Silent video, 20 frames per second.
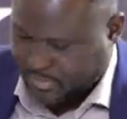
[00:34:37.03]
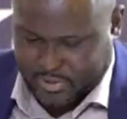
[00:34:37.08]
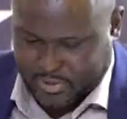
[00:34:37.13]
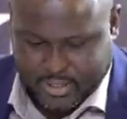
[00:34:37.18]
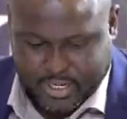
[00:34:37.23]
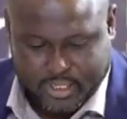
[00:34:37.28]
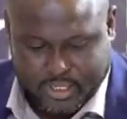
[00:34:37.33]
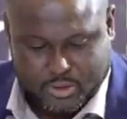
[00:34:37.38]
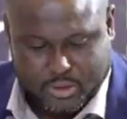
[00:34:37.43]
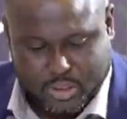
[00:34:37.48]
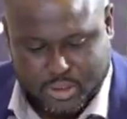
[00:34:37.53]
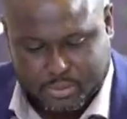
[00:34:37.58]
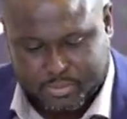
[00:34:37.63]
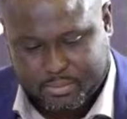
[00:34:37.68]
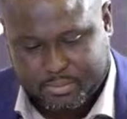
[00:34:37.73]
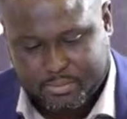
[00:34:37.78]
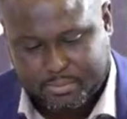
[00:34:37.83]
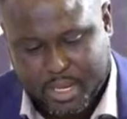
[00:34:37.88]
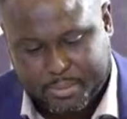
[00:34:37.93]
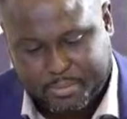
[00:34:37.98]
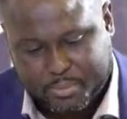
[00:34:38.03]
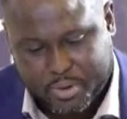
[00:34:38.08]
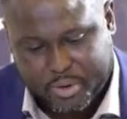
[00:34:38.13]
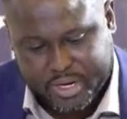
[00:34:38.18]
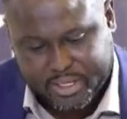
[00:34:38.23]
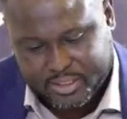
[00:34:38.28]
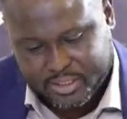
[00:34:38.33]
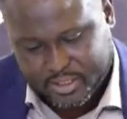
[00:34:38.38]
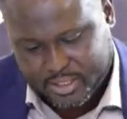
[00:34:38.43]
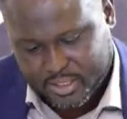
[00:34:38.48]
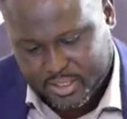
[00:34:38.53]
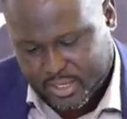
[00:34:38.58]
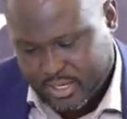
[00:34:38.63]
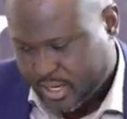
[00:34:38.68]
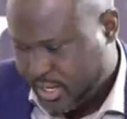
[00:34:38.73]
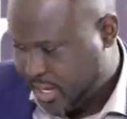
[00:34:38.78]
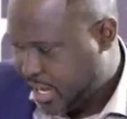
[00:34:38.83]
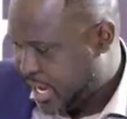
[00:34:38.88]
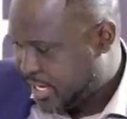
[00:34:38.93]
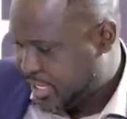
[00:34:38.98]
That is just my point
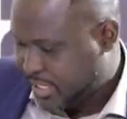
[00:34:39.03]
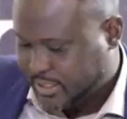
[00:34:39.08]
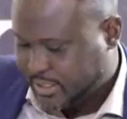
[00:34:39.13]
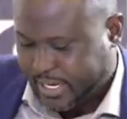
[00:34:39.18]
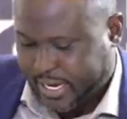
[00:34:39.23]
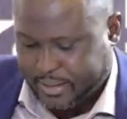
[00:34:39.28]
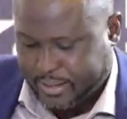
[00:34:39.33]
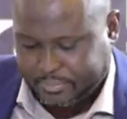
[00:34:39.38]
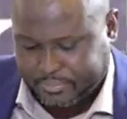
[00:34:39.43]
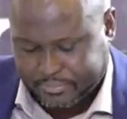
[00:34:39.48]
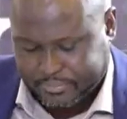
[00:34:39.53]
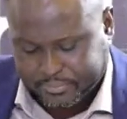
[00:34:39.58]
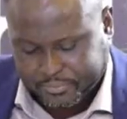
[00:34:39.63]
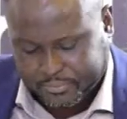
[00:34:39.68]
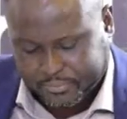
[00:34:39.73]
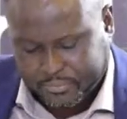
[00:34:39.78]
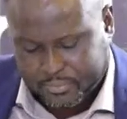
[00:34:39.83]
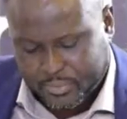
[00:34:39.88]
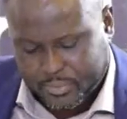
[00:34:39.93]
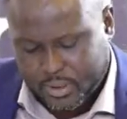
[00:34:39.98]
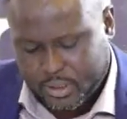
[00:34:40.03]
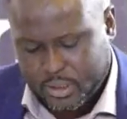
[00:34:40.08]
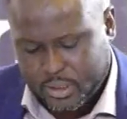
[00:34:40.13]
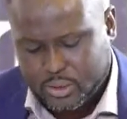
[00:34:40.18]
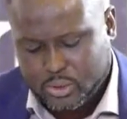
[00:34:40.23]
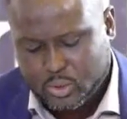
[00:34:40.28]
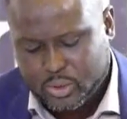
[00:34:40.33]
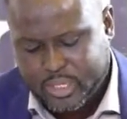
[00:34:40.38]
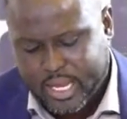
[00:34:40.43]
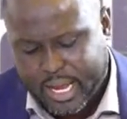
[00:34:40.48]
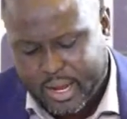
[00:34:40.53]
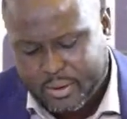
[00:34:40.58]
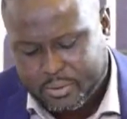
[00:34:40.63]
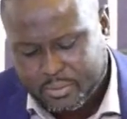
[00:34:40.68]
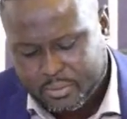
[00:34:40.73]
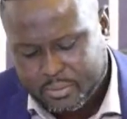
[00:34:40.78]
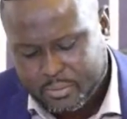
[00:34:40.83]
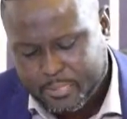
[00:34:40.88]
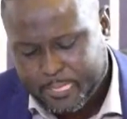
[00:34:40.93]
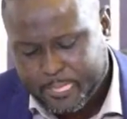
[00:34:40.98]
at the time. So now,
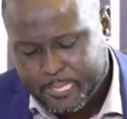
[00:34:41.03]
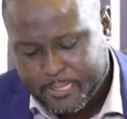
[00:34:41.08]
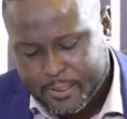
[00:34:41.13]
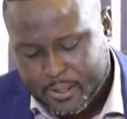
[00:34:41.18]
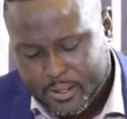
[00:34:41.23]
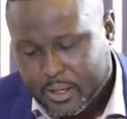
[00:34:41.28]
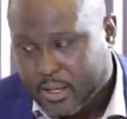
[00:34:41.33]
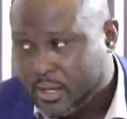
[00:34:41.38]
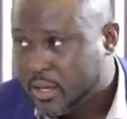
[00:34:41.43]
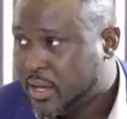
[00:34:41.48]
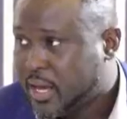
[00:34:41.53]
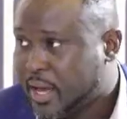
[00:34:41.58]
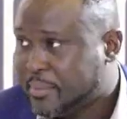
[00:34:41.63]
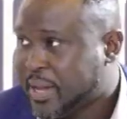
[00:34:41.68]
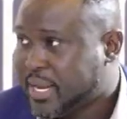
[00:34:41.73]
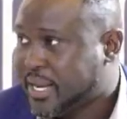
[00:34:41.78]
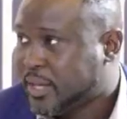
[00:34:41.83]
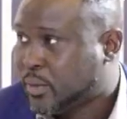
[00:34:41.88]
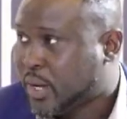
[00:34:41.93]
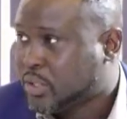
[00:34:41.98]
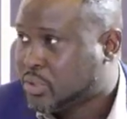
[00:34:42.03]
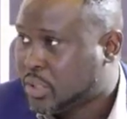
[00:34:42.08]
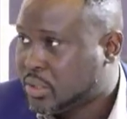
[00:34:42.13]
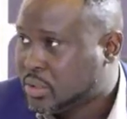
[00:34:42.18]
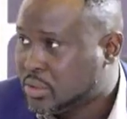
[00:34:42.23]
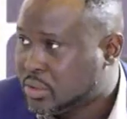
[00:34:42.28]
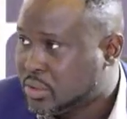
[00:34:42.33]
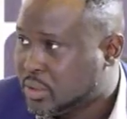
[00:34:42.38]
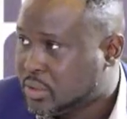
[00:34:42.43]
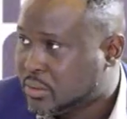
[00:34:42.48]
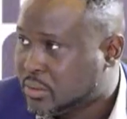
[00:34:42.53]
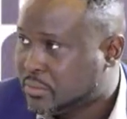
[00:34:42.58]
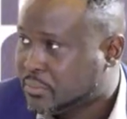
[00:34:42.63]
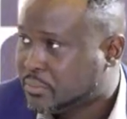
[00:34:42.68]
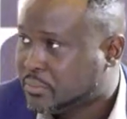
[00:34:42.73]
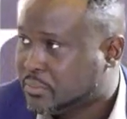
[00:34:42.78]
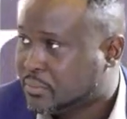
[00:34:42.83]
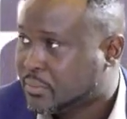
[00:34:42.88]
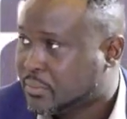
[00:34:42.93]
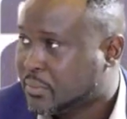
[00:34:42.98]
any questions
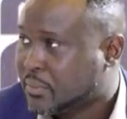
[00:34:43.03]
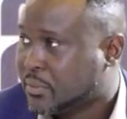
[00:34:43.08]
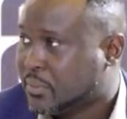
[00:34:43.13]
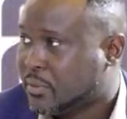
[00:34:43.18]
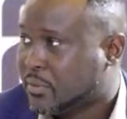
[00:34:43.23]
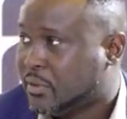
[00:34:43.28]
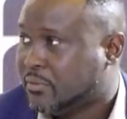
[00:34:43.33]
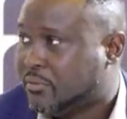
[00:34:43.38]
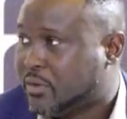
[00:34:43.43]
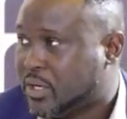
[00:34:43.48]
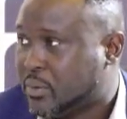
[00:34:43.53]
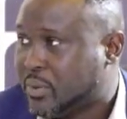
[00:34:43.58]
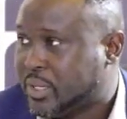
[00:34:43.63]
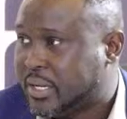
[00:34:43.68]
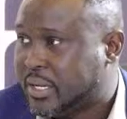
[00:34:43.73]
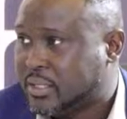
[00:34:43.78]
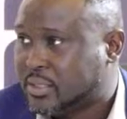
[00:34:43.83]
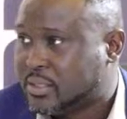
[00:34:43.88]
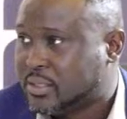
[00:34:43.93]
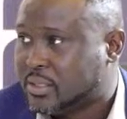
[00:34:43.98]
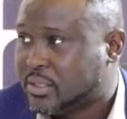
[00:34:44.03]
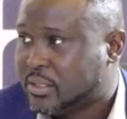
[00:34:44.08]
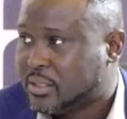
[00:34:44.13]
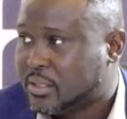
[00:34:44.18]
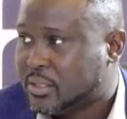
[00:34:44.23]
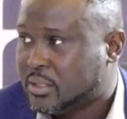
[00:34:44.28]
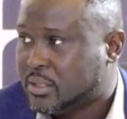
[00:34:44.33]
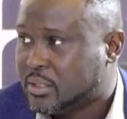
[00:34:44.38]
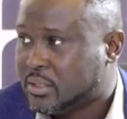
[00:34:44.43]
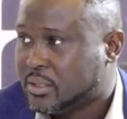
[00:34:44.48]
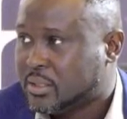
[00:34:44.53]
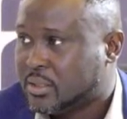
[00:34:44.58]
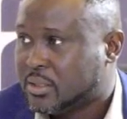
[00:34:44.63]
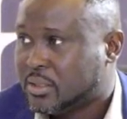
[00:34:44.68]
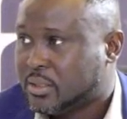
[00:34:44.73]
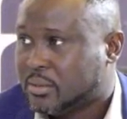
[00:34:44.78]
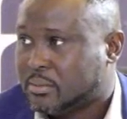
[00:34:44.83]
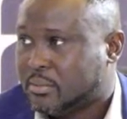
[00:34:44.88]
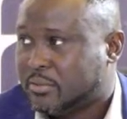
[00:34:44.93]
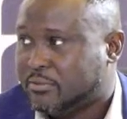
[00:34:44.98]
for the witness
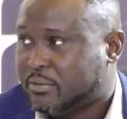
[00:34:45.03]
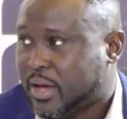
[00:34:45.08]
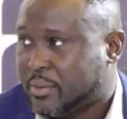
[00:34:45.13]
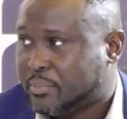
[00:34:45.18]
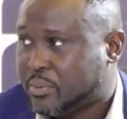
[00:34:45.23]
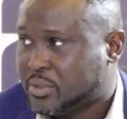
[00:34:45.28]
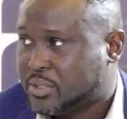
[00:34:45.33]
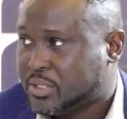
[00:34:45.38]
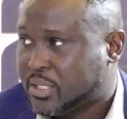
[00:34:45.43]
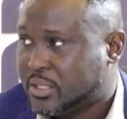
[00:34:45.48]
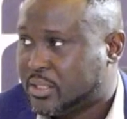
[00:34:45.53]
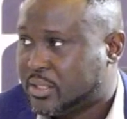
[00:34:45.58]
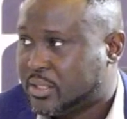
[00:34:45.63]
before I proceed?